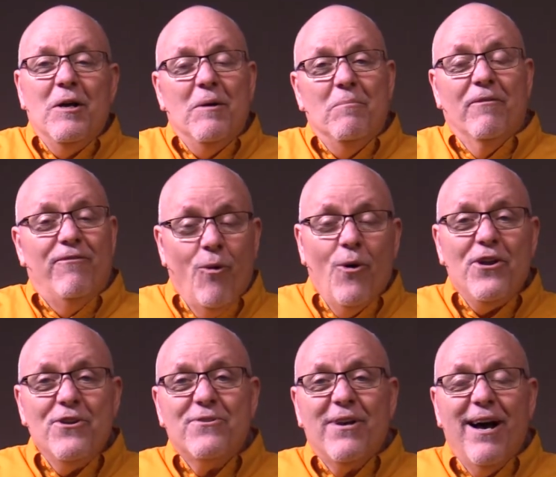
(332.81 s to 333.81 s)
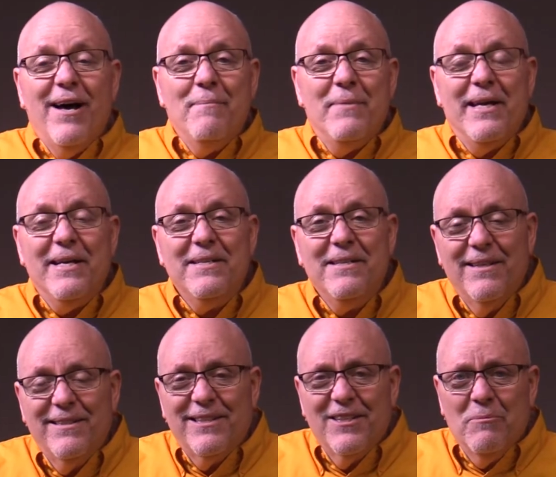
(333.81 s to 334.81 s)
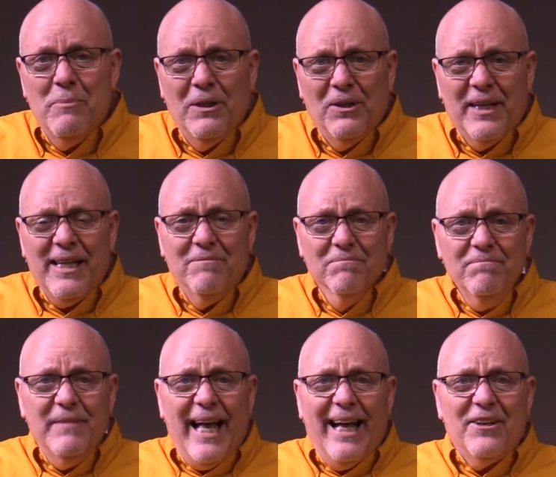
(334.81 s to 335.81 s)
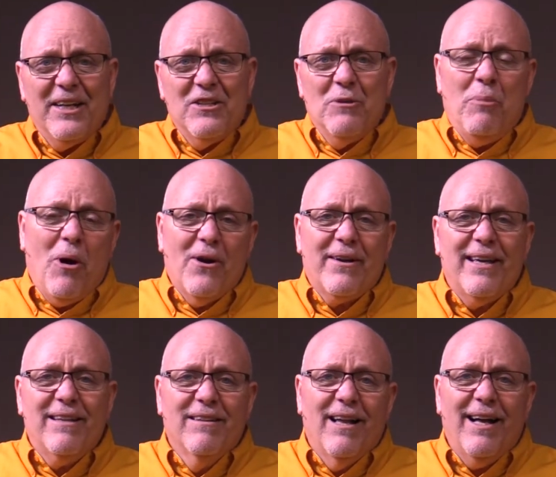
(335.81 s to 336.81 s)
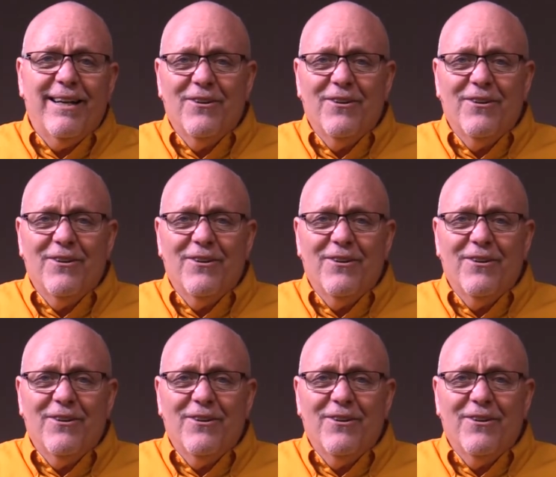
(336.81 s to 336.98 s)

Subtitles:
before you come in to the building, out in the parking lot.